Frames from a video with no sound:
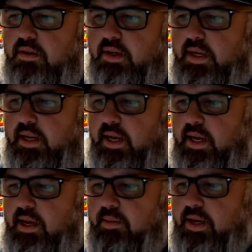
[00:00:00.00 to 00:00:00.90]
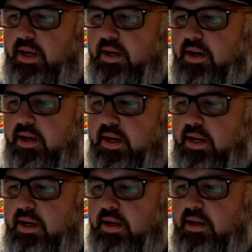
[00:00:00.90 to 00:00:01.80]
And I am here,
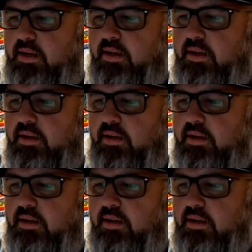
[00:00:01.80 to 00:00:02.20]
and